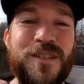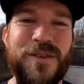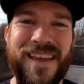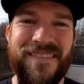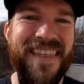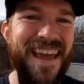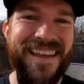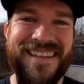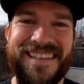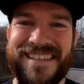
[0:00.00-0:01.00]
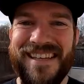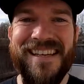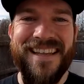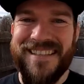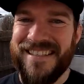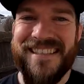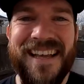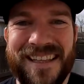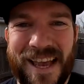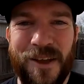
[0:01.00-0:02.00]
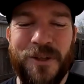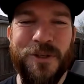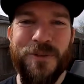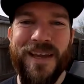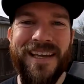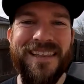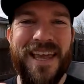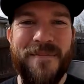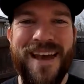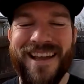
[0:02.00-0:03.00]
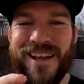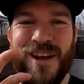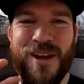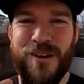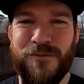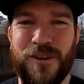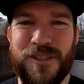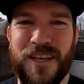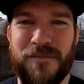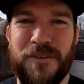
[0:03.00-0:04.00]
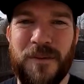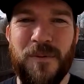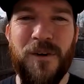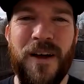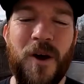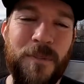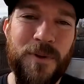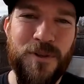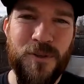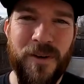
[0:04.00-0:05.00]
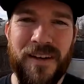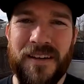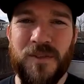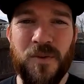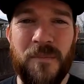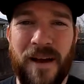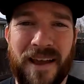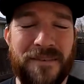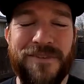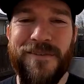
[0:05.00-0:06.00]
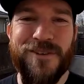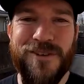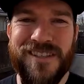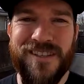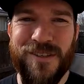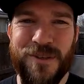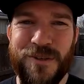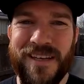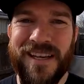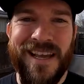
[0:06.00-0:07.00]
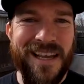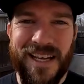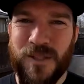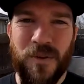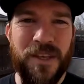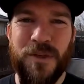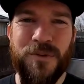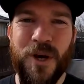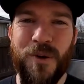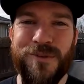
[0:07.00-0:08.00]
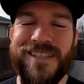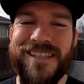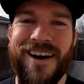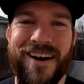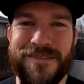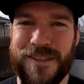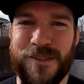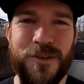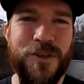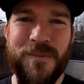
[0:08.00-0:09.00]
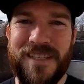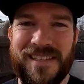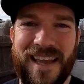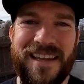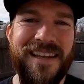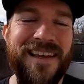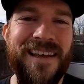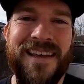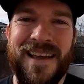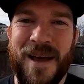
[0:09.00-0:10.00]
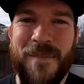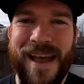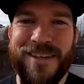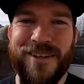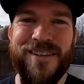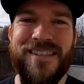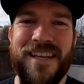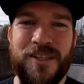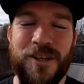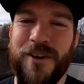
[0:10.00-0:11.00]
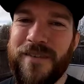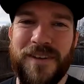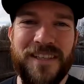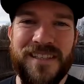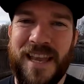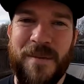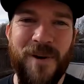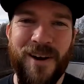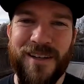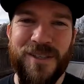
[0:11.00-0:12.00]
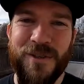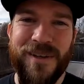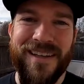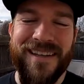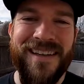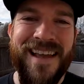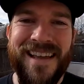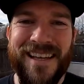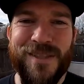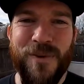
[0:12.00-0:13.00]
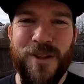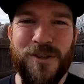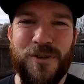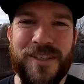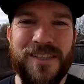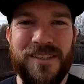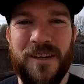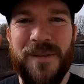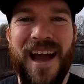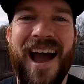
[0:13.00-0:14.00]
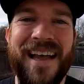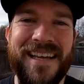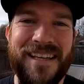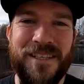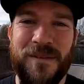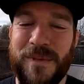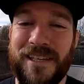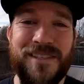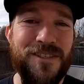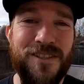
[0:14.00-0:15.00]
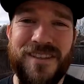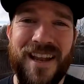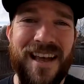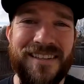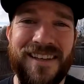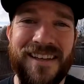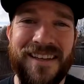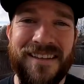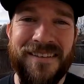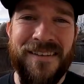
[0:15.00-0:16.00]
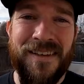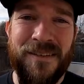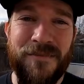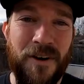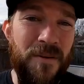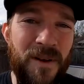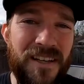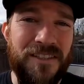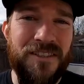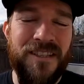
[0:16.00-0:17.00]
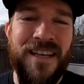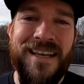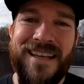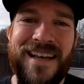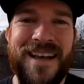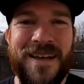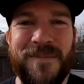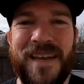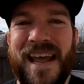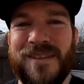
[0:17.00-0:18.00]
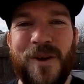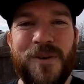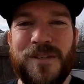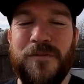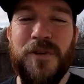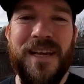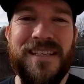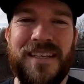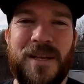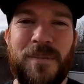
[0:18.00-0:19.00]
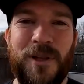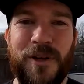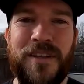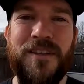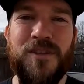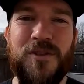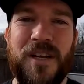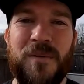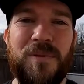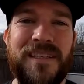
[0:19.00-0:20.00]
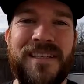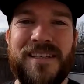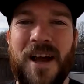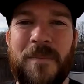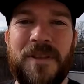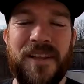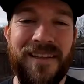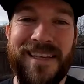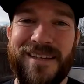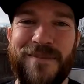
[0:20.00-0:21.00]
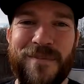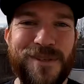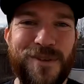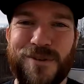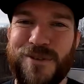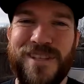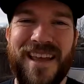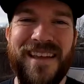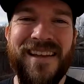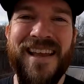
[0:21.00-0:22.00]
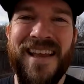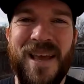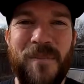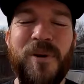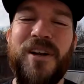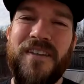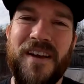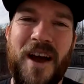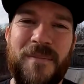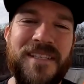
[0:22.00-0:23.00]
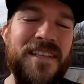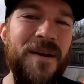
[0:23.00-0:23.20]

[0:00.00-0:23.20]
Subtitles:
So yeah, that is it. That's exactly how you do a layback frontside feeble. I hope you enjoyed it. It's one of my favorite tricks to do, and it's one that you don't see often. So you can be skating a backyard session or even at the skate park and do it, and it's one of those tricks that's going to be eye-catching because it's just not done very much. And as always, if you guys end up learning this trick, please copy the link from the social site and put it in the comments